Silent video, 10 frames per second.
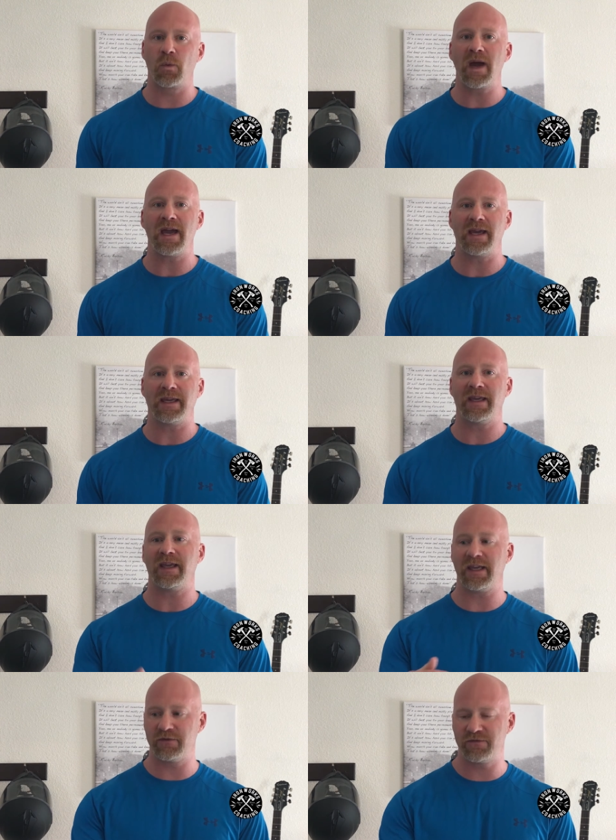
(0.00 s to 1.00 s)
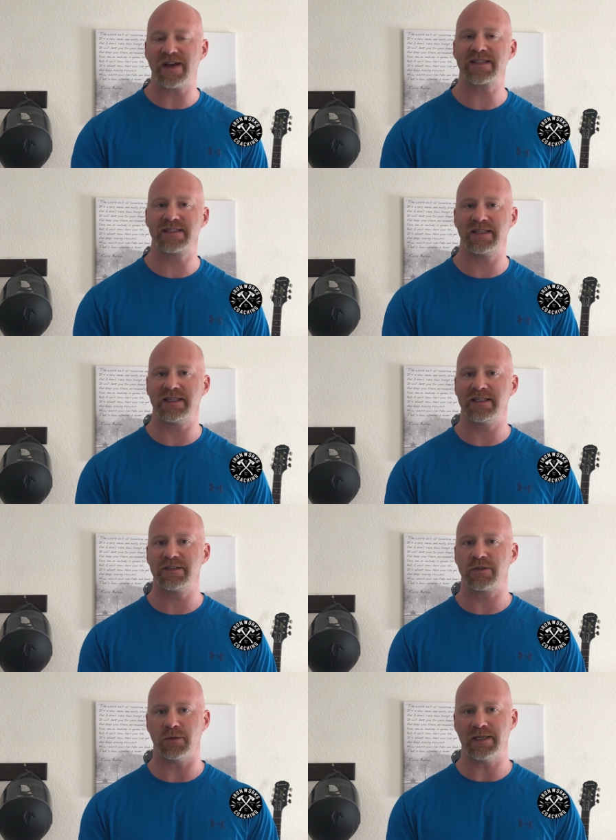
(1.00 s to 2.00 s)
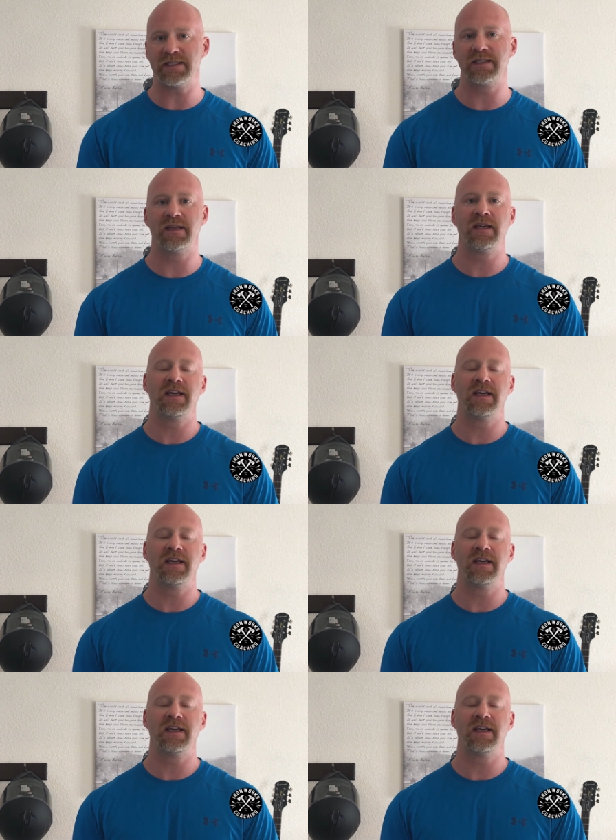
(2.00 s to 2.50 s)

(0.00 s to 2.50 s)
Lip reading: way invested into it.